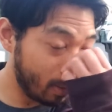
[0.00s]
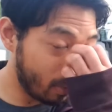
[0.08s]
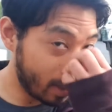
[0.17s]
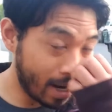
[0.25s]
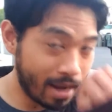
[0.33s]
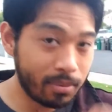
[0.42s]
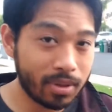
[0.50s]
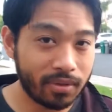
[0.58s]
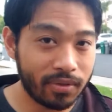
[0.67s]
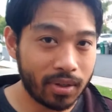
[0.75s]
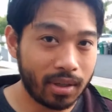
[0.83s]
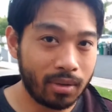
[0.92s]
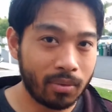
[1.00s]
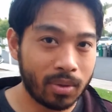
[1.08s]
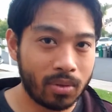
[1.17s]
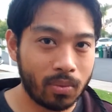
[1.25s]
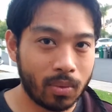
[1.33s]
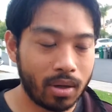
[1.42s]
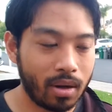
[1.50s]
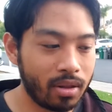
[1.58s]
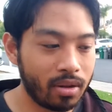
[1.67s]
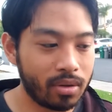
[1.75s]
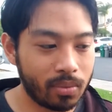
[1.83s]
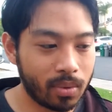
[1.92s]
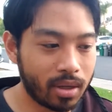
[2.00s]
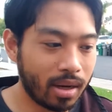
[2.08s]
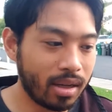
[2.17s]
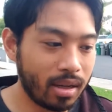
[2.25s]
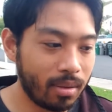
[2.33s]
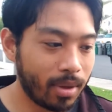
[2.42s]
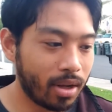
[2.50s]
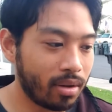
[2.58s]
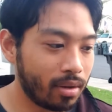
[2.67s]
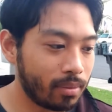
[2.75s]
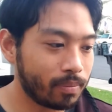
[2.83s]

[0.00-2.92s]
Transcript: what I was feeling was what others were talking about